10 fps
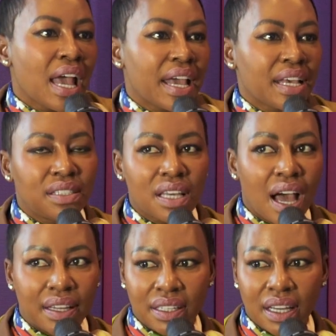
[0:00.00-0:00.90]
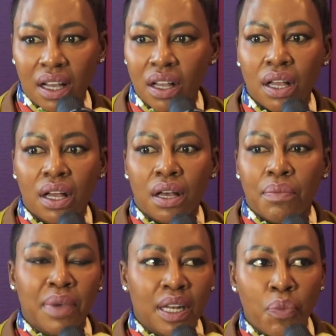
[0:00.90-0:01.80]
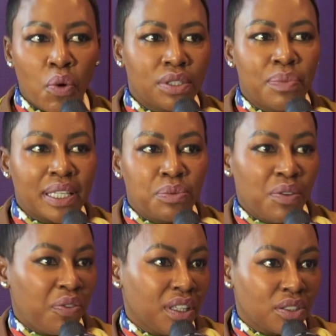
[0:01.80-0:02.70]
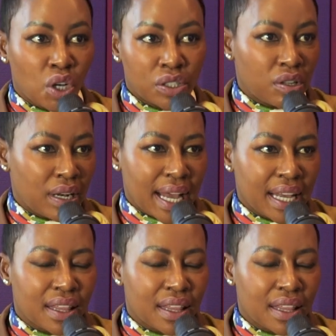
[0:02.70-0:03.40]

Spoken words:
Is the idea menopause makes me feel not so lekker.